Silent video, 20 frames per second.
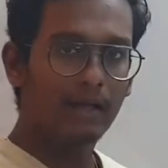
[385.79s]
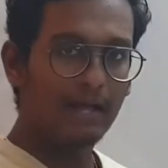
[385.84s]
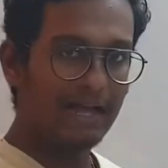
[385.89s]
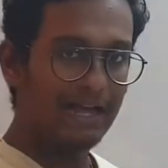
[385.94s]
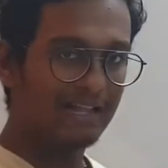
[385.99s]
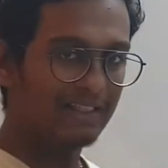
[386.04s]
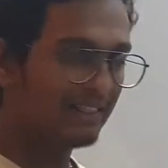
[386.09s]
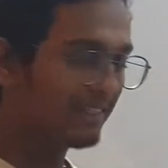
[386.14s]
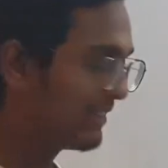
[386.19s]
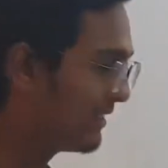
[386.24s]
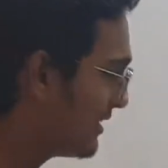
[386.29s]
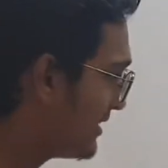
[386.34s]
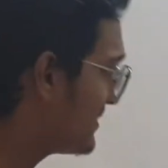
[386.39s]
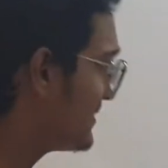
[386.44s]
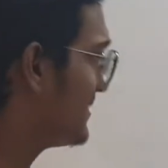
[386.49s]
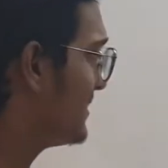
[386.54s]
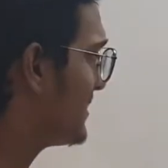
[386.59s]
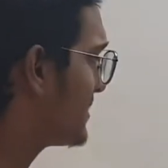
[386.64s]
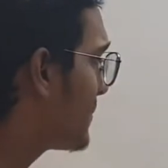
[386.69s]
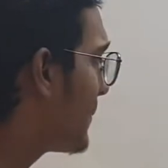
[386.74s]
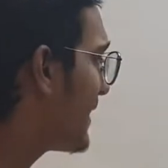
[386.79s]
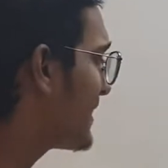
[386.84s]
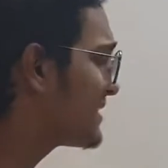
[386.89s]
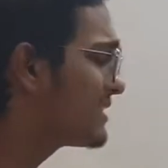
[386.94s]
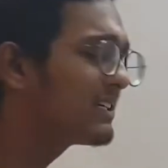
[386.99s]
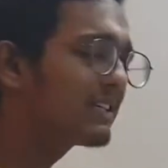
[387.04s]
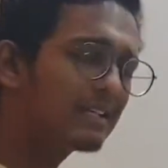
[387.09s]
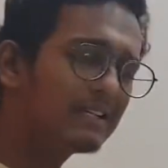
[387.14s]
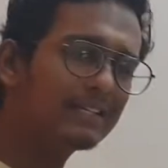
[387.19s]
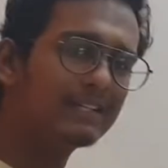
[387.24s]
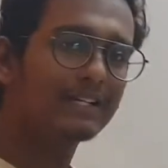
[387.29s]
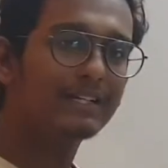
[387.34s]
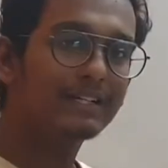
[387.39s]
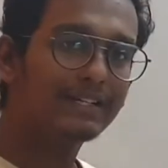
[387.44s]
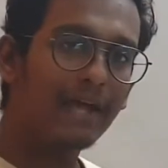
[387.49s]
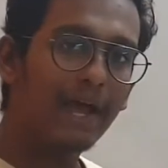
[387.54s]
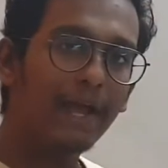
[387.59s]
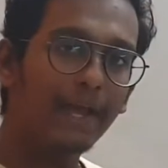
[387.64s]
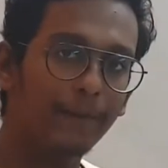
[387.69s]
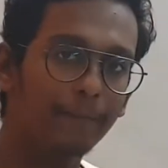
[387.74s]
And this is basically the
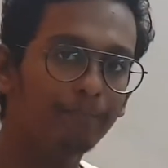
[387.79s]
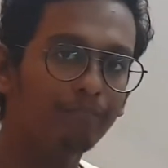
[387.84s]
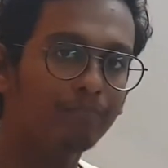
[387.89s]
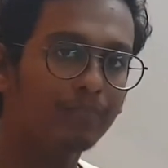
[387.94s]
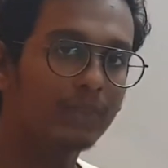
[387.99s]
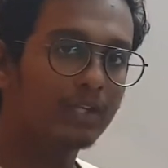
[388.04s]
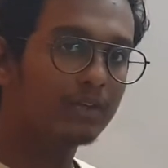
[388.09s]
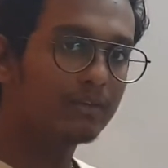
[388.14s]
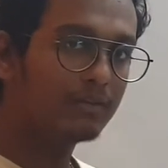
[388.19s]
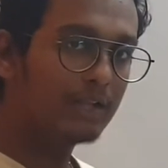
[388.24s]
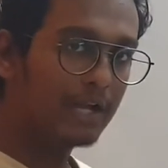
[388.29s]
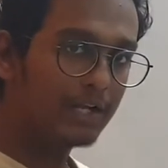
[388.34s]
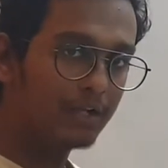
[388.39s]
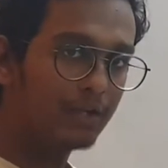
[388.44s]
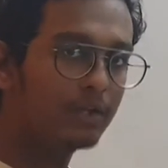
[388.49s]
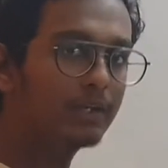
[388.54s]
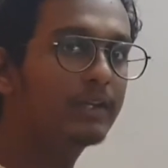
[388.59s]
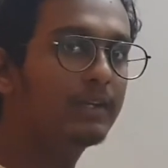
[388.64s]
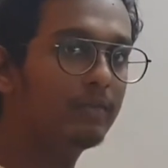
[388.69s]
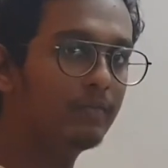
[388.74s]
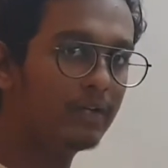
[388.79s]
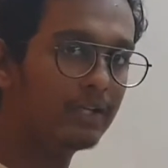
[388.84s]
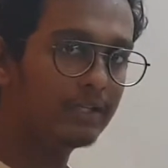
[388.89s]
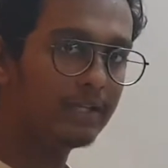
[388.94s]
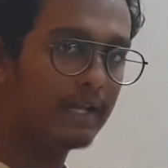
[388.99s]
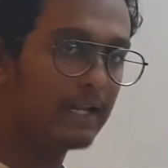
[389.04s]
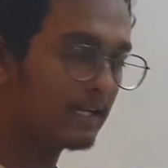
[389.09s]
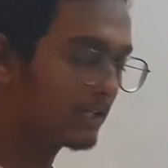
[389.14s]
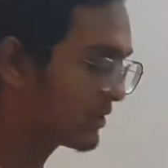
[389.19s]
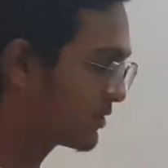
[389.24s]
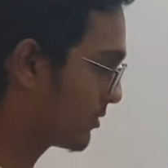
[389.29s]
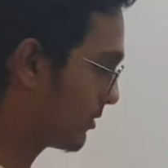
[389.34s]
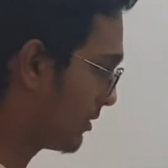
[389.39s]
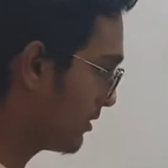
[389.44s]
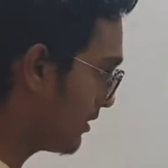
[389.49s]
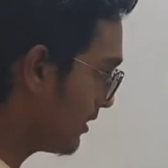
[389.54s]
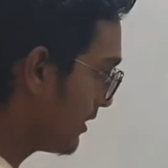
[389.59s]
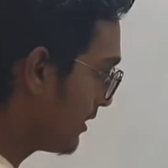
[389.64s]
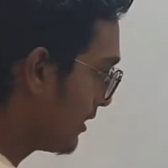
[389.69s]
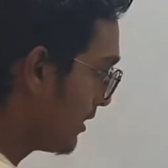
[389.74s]
time that you're giving the
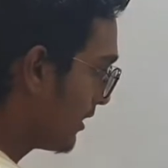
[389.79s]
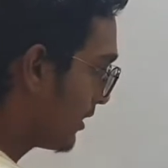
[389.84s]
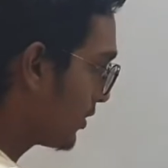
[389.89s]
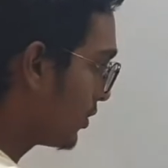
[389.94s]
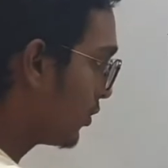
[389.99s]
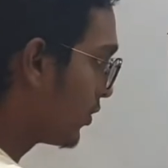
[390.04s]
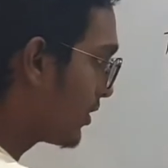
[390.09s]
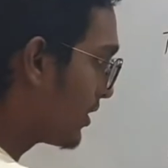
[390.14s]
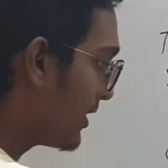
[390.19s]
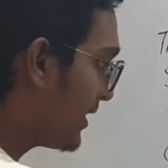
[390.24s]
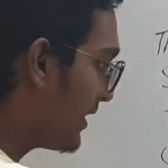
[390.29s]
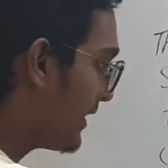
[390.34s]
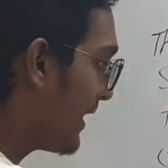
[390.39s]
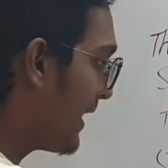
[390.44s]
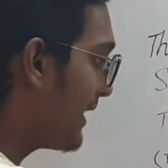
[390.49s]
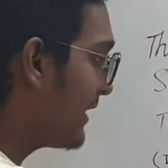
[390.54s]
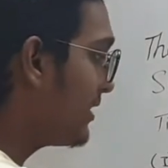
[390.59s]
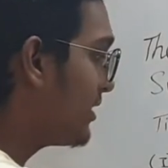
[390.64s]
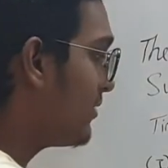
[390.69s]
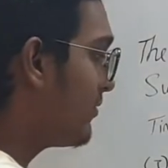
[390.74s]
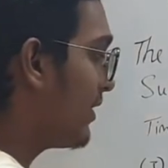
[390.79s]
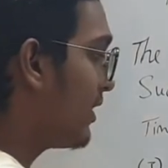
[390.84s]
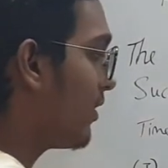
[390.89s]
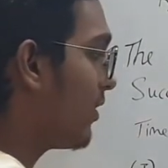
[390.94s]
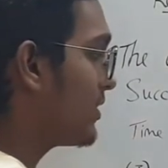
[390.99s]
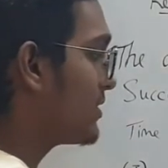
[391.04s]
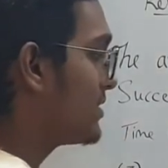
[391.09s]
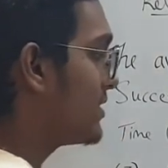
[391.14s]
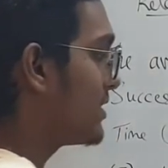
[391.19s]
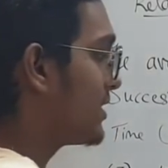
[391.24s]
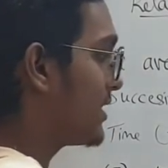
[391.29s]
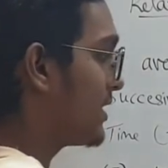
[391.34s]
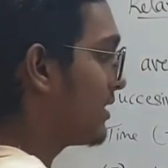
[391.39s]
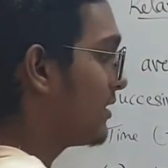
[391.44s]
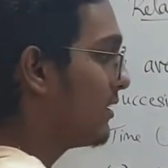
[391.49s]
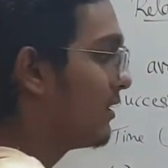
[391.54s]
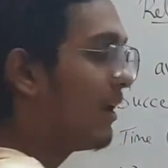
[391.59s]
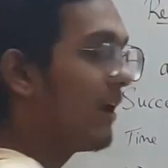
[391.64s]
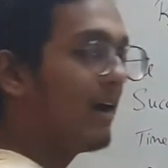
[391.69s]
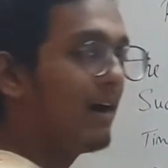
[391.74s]
electron to regain the
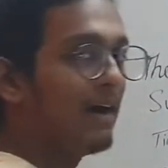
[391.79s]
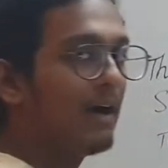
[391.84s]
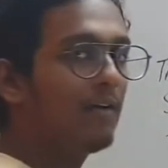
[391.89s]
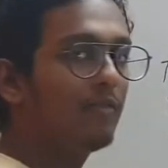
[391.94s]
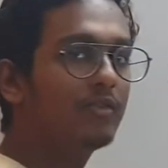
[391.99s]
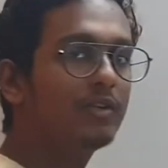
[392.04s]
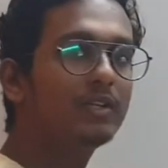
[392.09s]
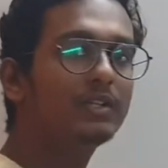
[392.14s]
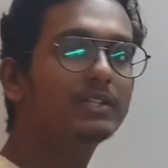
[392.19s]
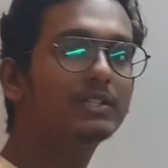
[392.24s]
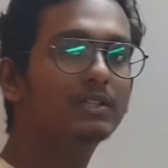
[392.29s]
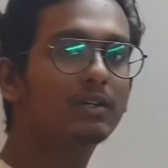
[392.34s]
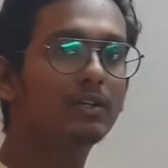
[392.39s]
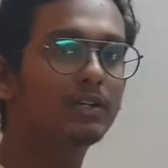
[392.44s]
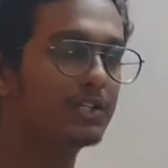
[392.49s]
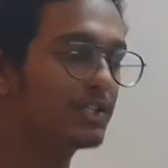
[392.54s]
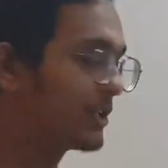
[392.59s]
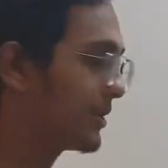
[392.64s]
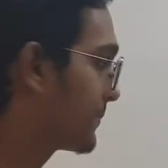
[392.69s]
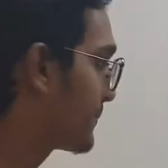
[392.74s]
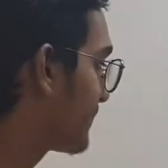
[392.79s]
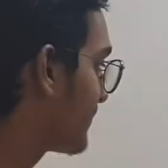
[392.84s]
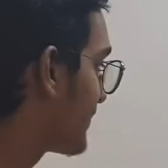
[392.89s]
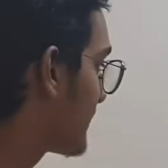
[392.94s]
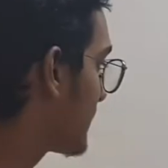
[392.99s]
velocity after this collision.